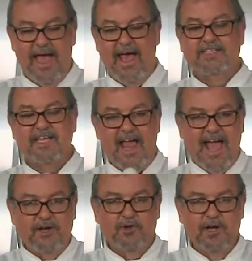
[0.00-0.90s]
as an
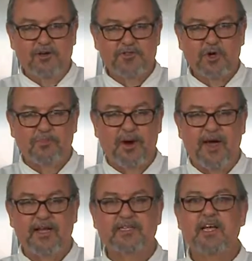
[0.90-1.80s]
agricultural
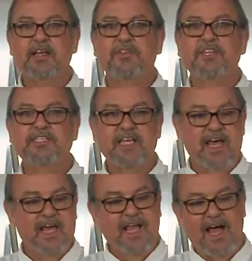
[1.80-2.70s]
product, this
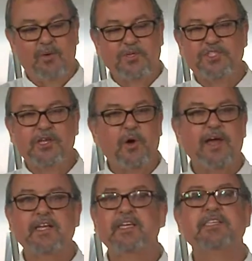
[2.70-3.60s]
egg, I want you to go
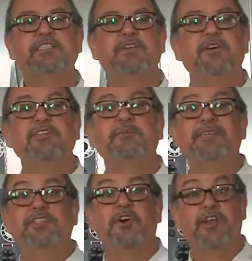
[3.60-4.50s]
ahead and consider it to
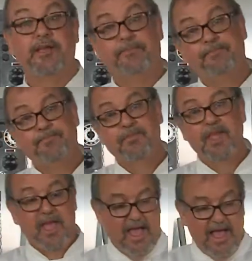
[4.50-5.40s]
be dirty.
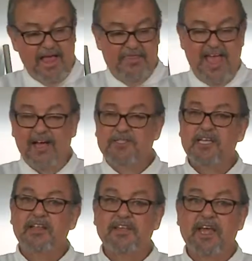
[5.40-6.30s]
The
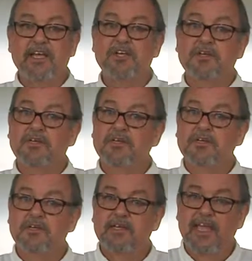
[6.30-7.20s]
outside of the egg
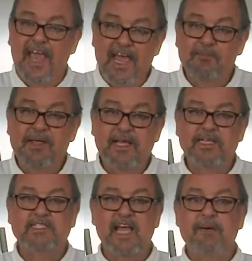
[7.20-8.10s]
can be
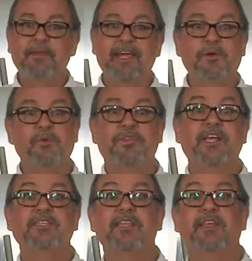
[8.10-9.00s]
contaminated with
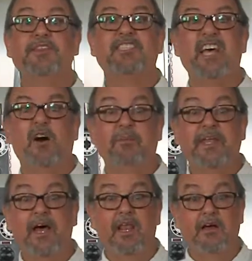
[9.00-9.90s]
things like the
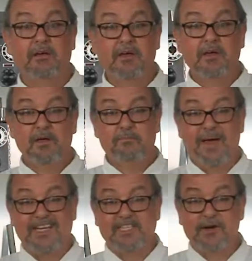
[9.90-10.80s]
salmonella
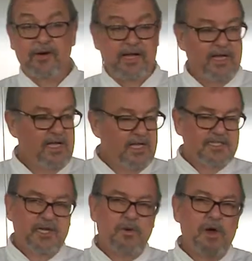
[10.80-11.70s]
bacteria.
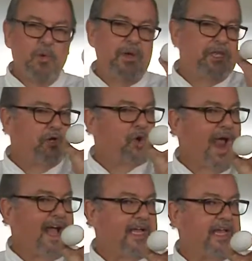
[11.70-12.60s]
So when you
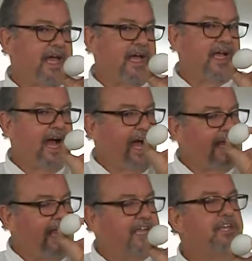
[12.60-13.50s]
crack an egg,
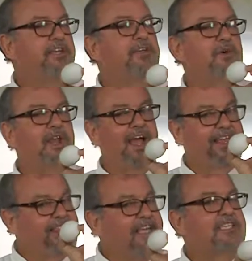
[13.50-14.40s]
I'd like you to do it
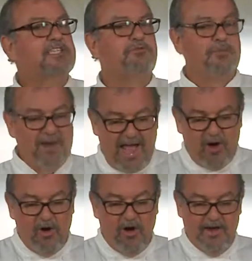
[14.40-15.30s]
like this from
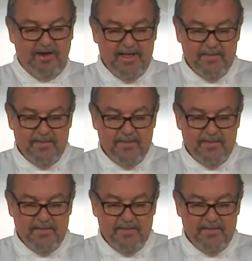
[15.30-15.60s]
now on.